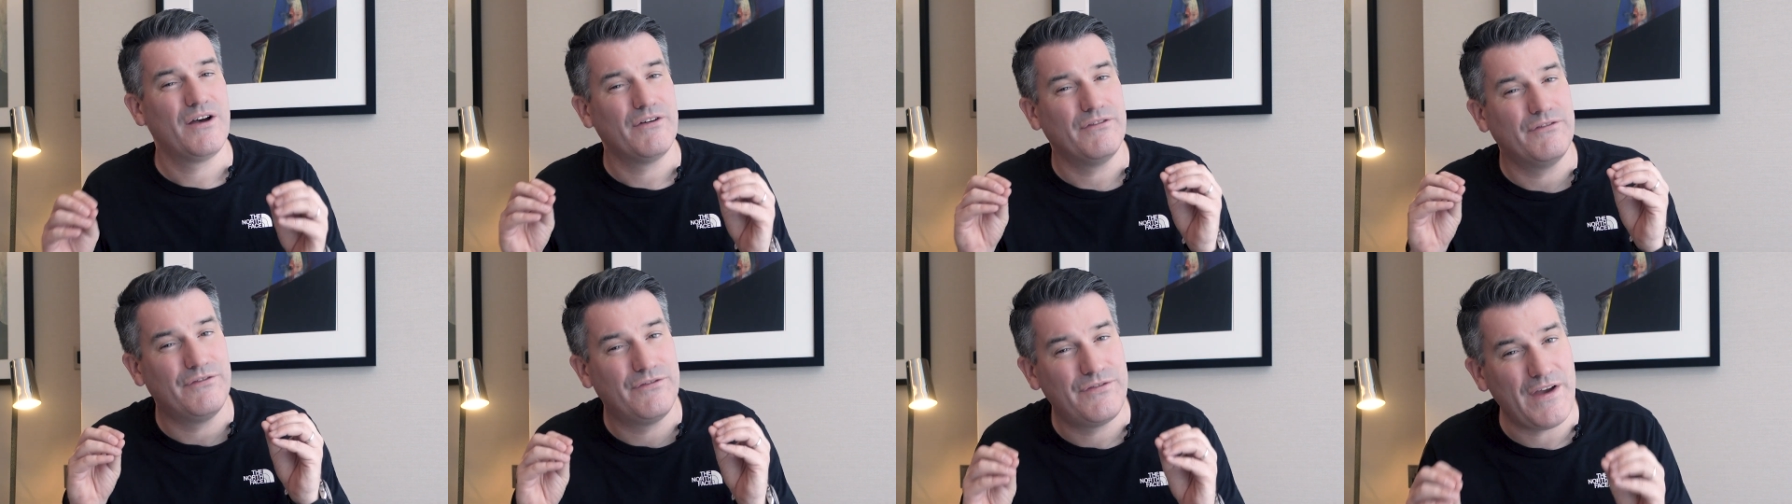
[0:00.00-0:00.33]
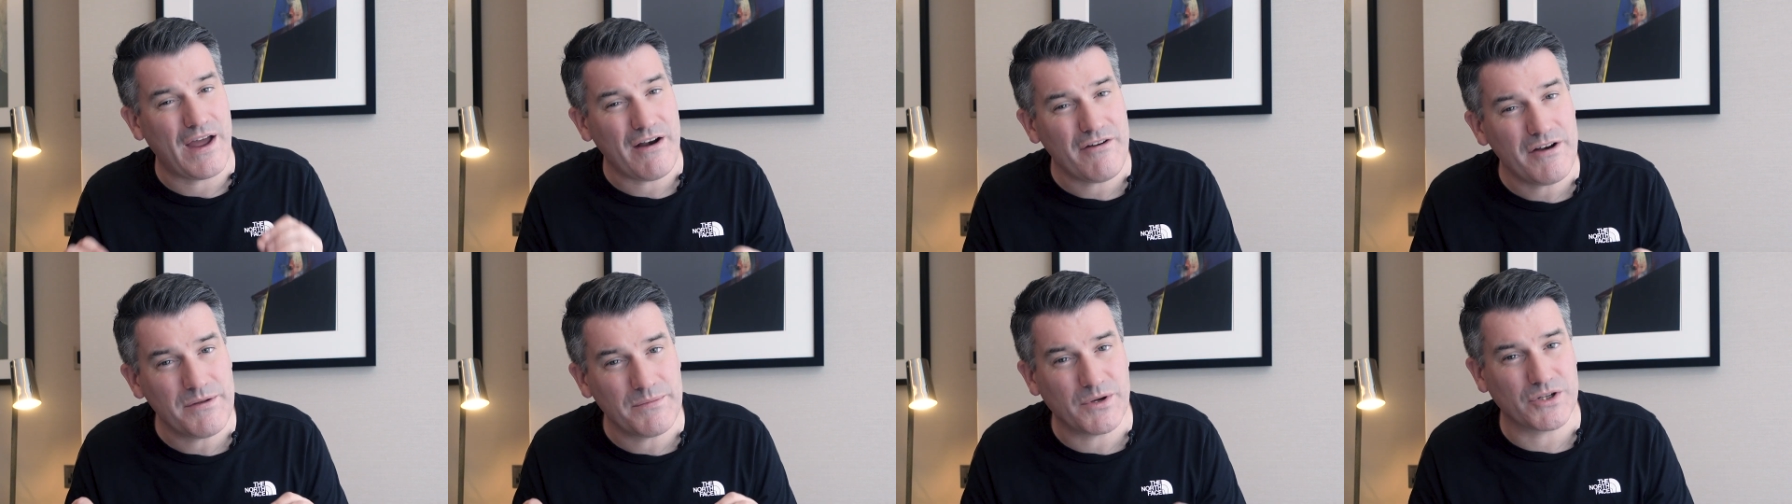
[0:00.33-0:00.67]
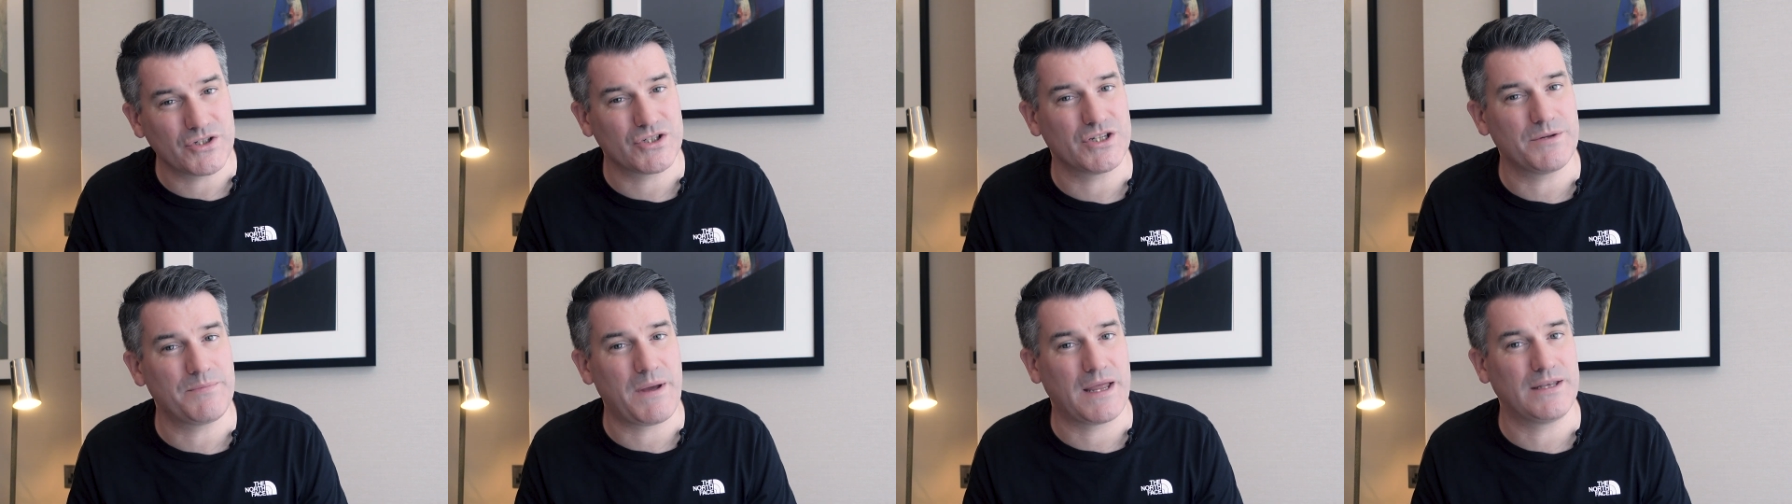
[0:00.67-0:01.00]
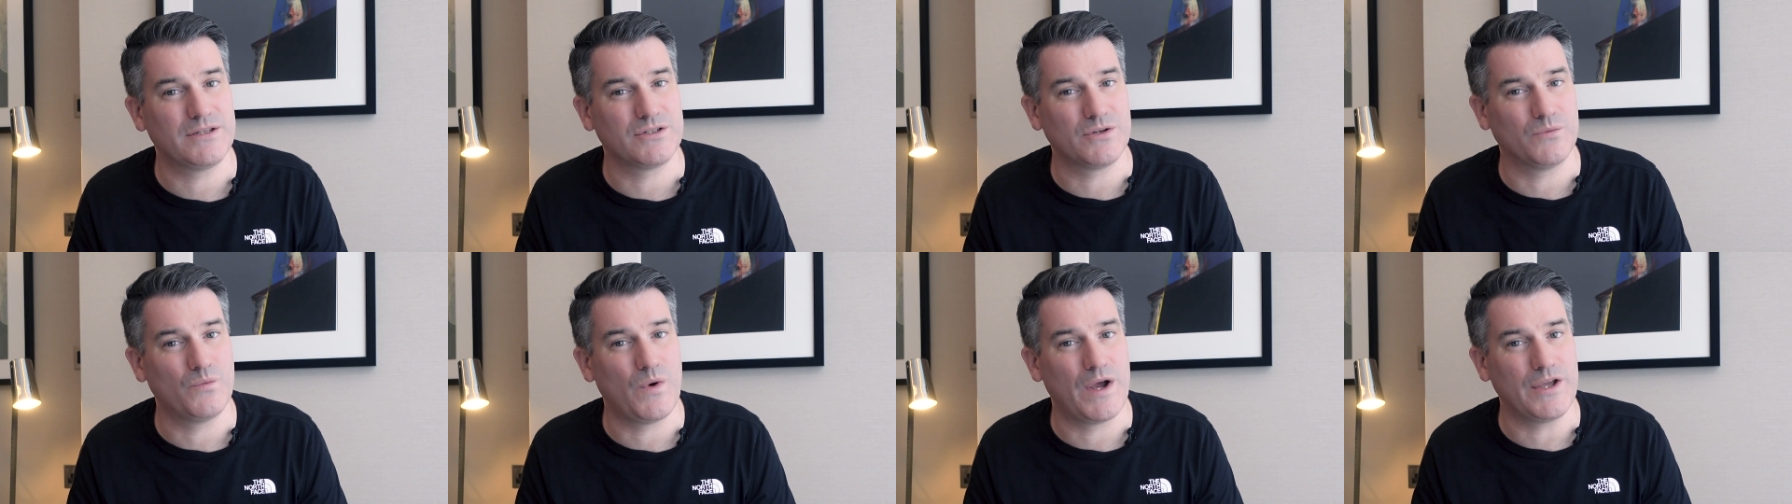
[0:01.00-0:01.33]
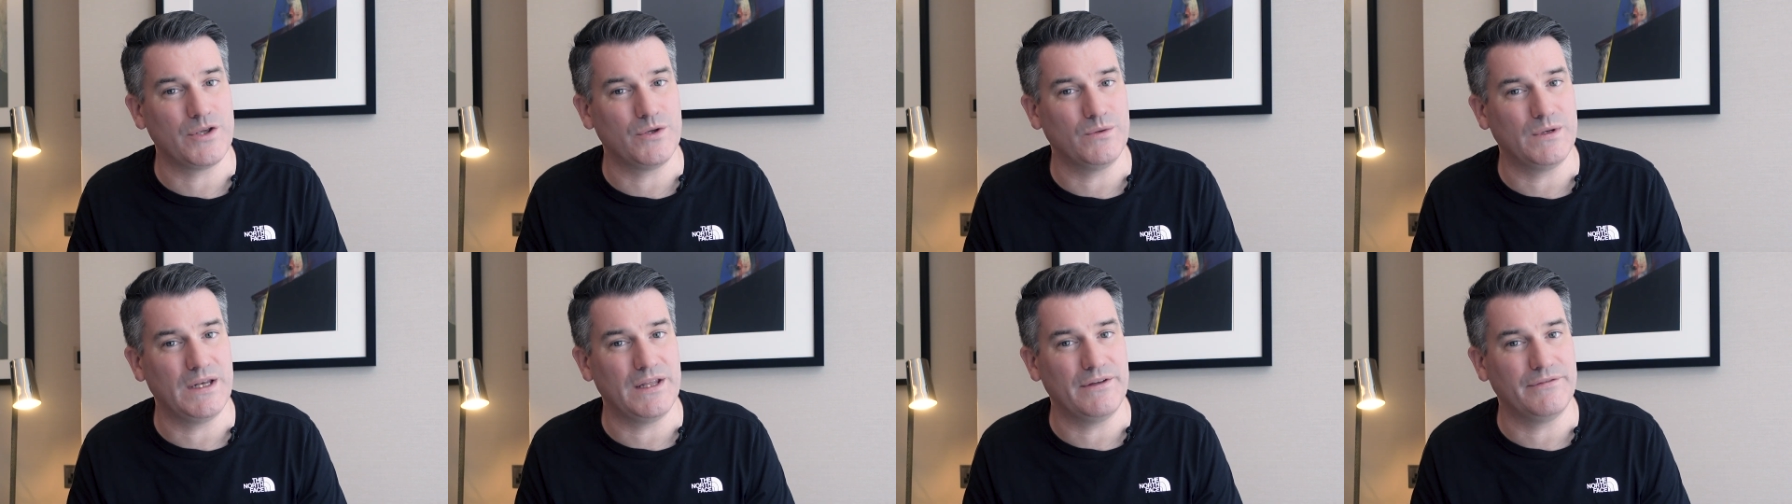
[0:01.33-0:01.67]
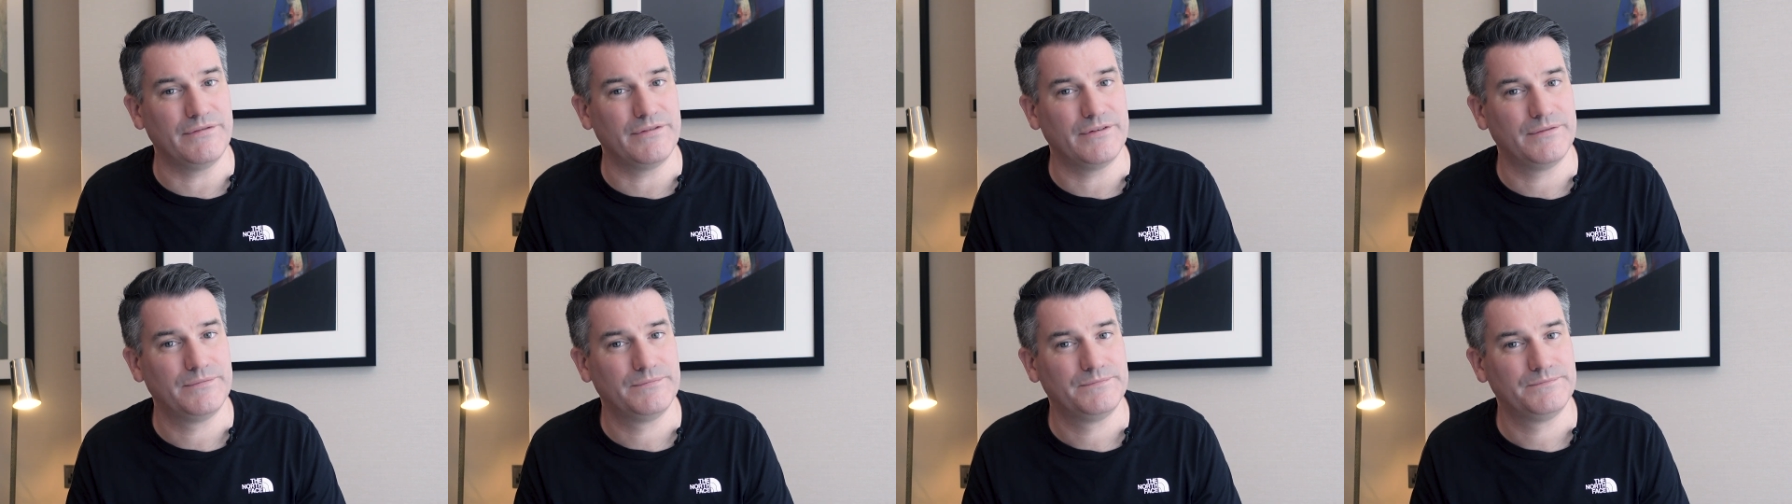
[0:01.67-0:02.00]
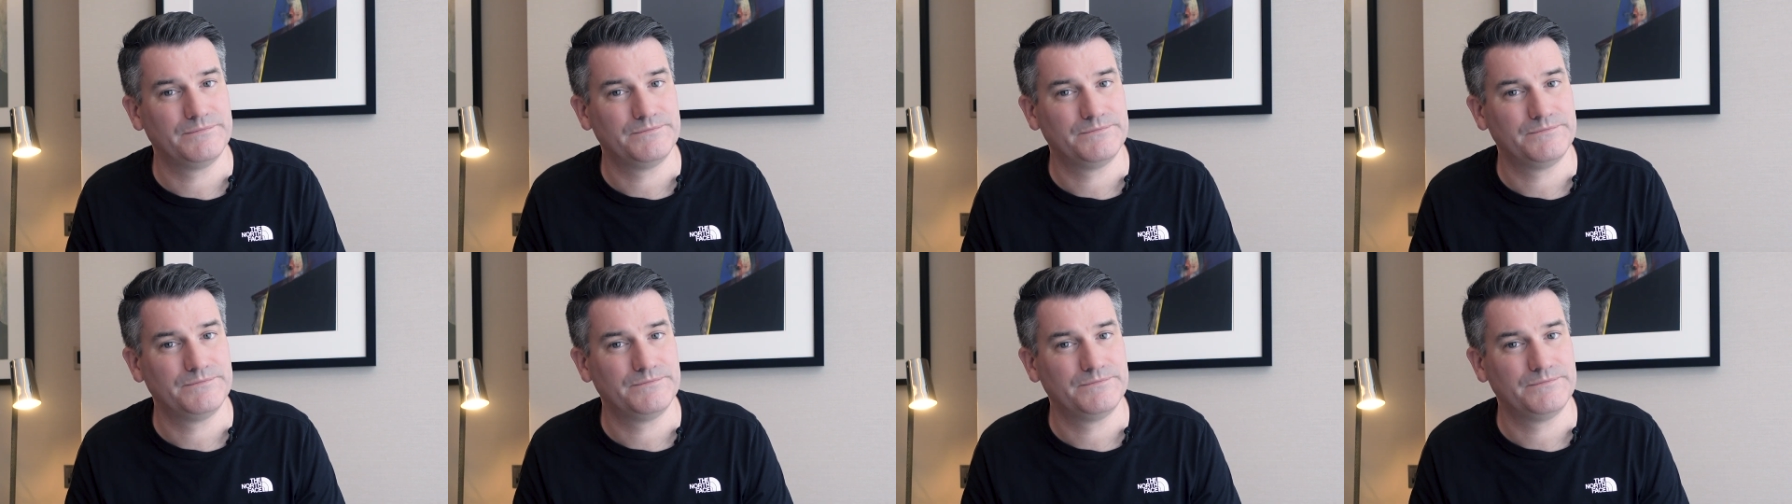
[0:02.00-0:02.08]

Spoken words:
very much depends on where you live.